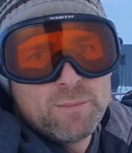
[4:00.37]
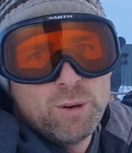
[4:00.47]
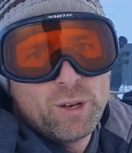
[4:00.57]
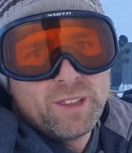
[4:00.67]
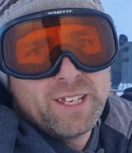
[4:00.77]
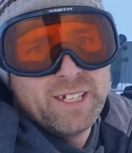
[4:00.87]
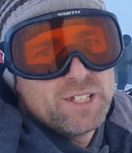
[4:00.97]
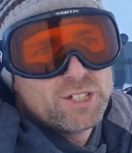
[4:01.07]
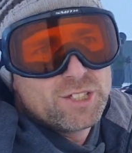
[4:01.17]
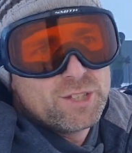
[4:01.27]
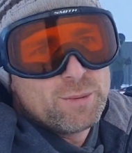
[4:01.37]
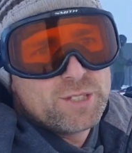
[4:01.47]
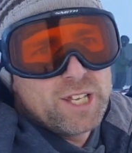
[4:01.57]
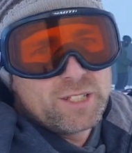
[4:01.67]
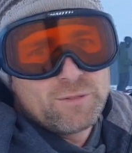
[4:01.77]
put in there just to
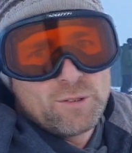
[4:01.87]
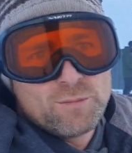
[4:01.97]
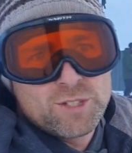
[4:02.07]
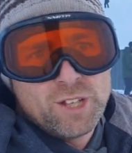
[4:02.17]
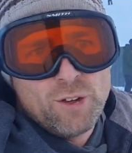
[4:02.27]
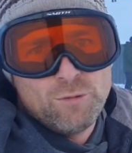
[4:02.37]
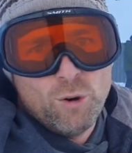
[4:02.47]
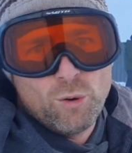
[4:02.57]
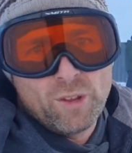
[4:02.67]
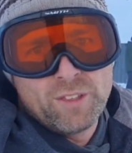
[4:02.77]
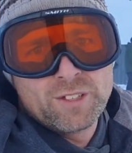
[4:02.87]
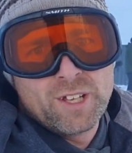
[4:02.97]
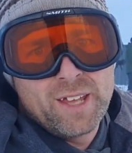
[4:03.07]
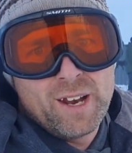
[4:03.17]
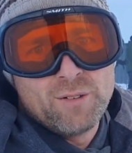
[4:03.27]
protect it from snowfall and things
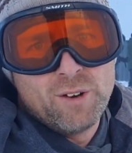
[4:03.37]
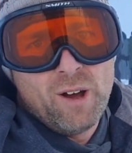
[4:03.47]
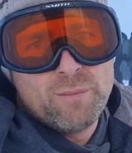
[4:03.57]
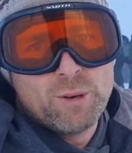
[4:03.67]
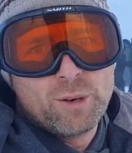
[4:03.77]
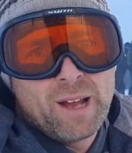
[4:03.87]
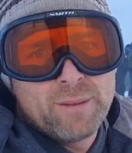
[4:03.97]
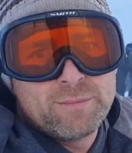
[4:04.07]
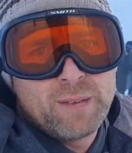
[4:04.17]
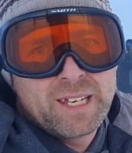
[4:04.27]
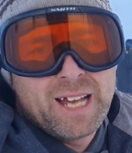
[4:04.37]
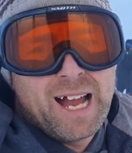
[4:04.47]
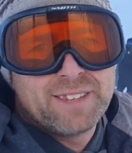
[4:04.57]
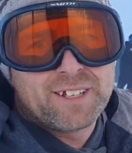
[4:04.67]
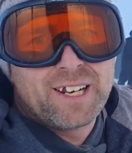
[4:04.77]
like that overnight building up, making it
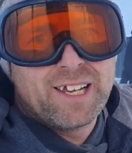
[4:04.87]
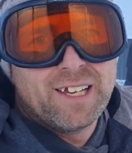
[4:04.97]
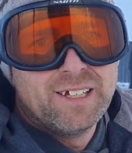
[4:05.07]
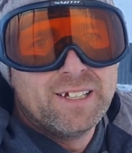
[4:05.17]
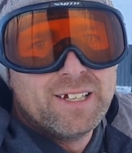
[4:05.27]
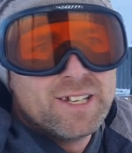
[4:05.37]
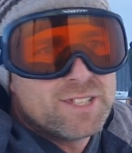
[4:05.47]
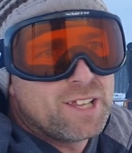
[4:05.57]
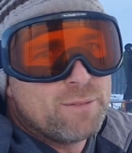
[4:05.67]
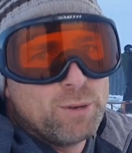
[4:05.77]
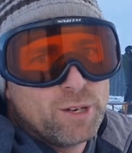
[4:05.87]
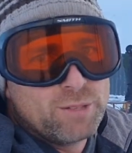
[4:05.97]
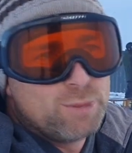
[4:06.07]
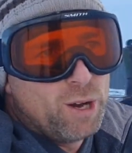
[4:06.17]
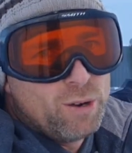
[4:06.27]
hard to clear. So they put,
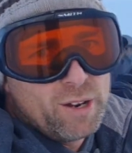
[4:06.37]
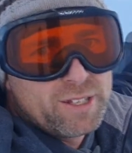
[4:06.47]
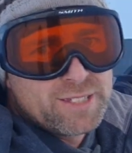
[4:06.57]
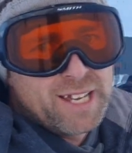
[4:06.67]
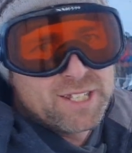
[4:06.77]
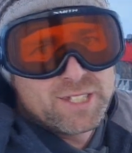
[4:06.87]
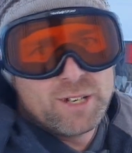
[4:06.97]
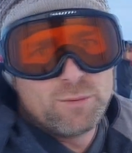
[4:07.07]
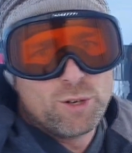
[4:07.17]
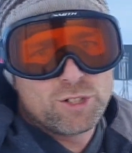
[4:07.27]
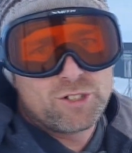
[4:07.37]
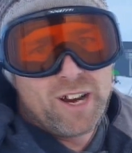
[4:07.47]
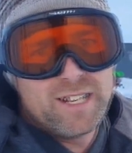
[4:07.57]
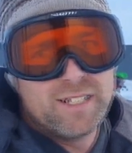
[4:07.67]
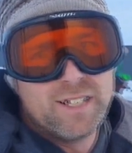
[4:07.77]
put a whole lot of containers here. It works
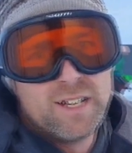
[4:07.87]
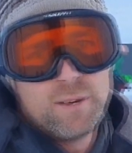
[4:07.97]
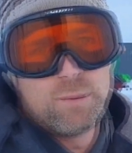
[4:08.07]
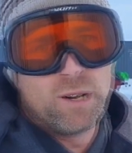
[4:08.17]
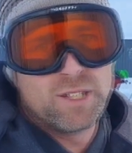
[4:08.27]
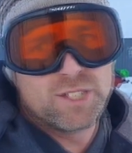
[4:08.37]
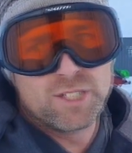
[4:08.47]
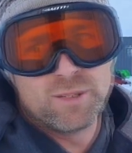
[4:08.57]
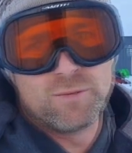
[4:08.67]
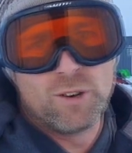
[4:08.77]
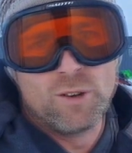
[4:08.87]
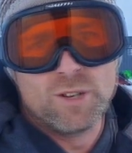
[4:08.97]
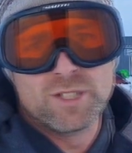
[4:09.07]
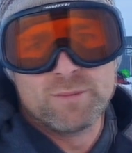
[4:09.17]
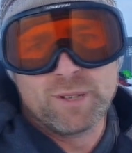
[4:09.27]
great. Brilliant system for
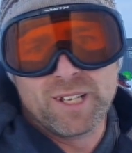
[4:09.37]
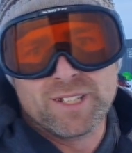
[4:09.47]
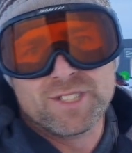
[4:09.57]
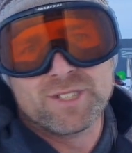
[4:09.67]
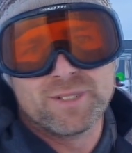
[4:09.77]
learners and beginners.